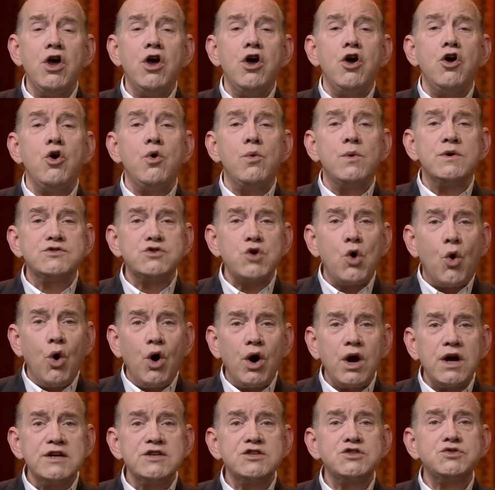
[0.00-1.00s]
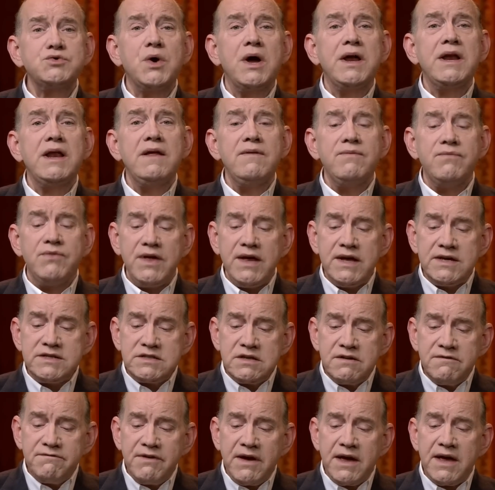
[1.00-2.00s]
who was orchestrating these
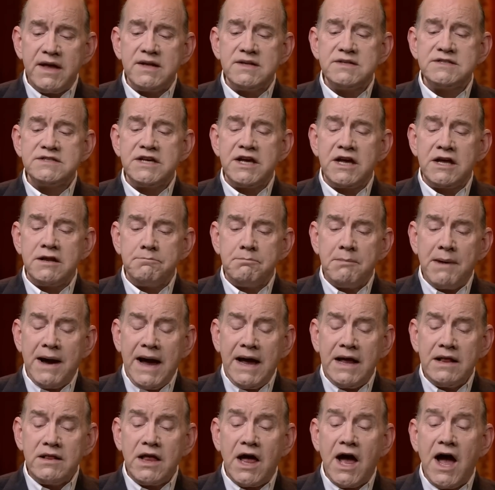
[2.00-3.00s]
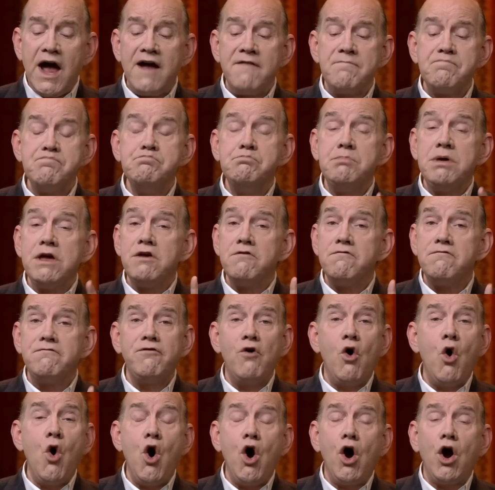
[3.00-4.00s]
events in my life
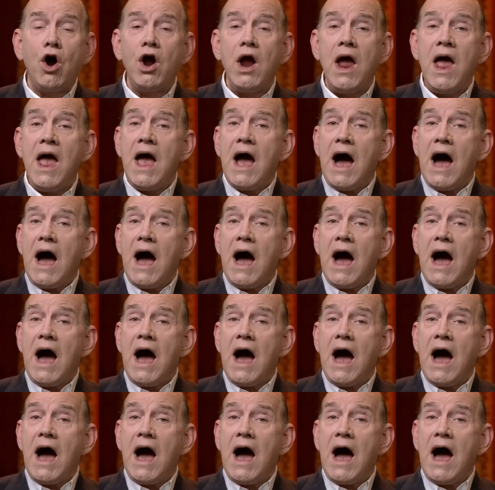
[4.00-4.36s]
before